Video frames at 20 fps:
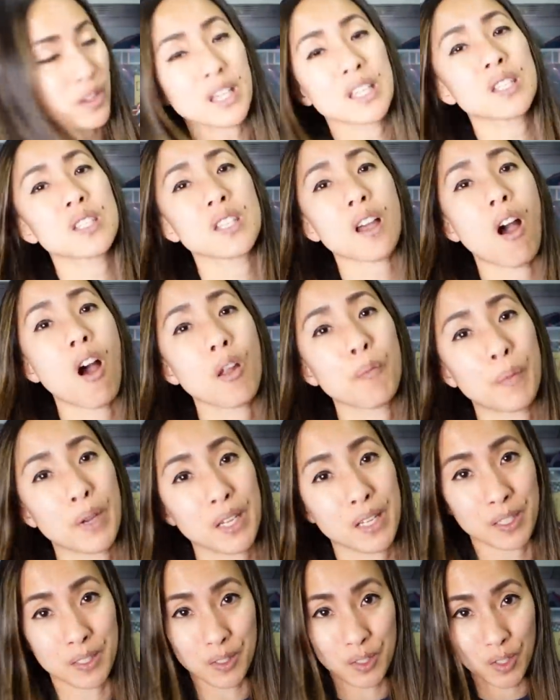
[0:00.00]
this on my
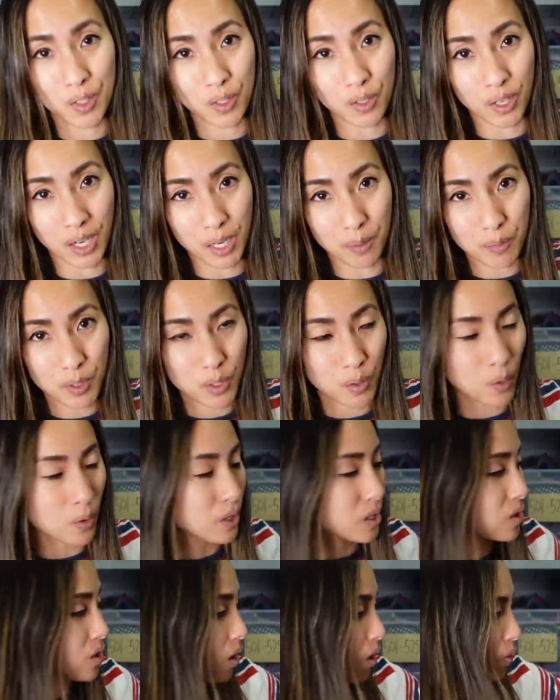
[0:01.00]
Instagram
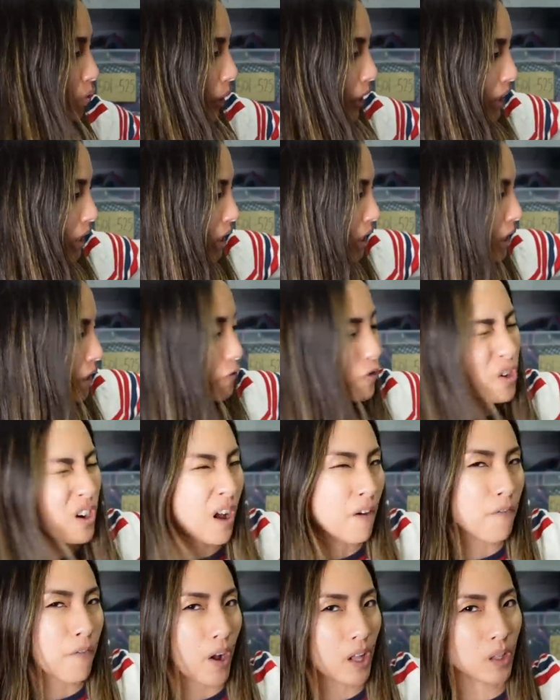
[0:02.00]
stories already. If you're
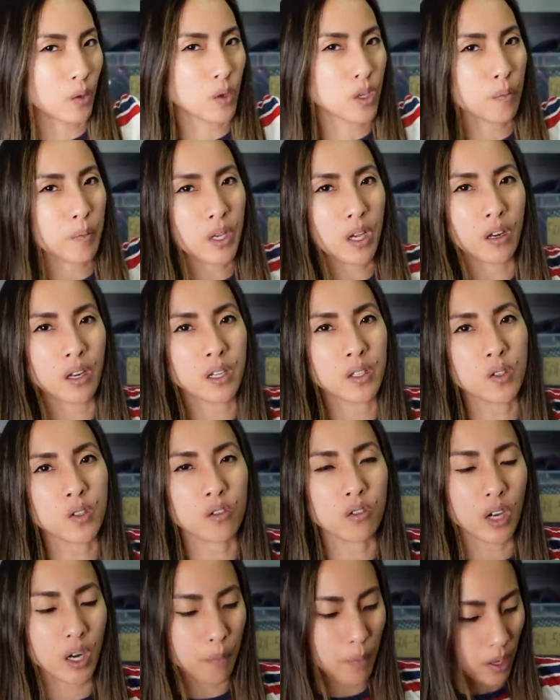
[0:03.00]
not following me on
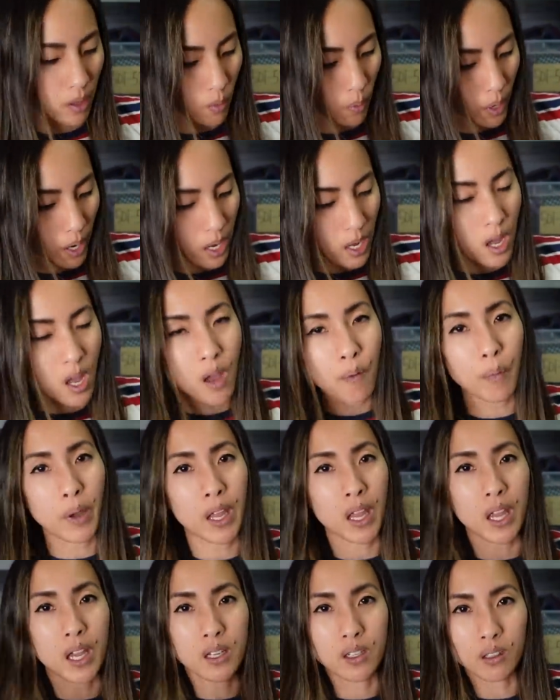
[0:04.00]
Instagram, by the way, my
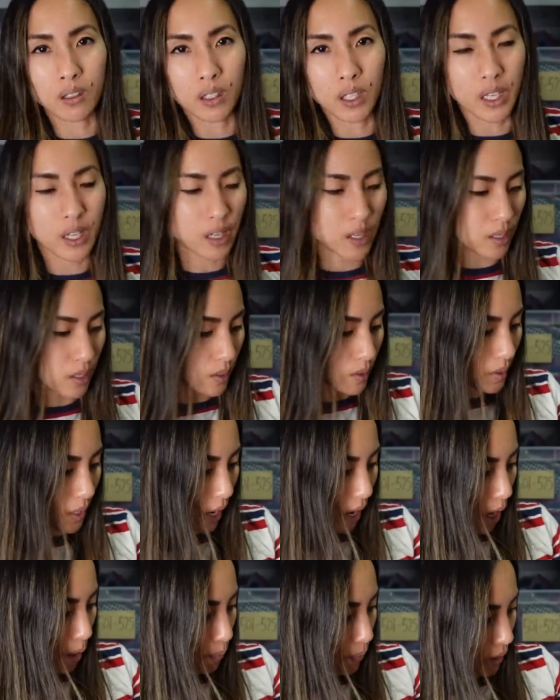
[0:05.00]
handle is
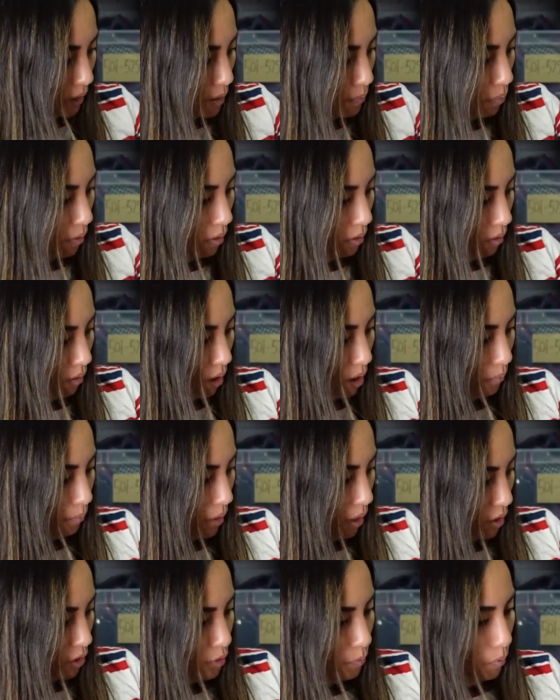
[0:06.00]
@BeckyPark on
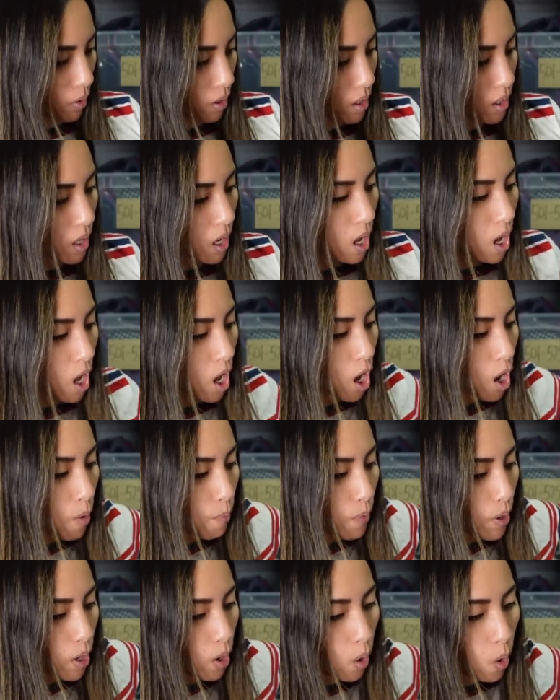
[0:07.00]
Poshmark.
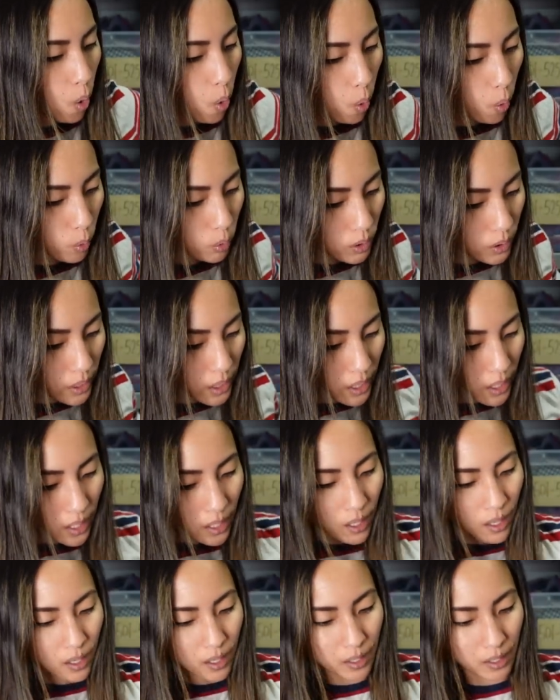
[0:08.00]
But holy
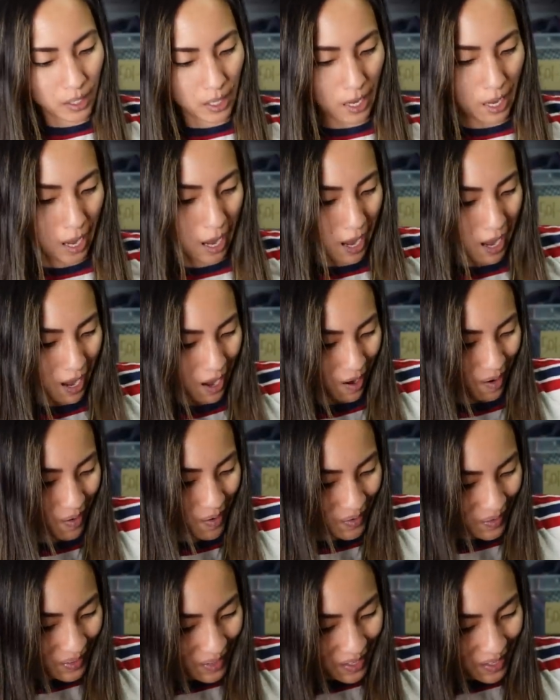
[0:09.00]
cow,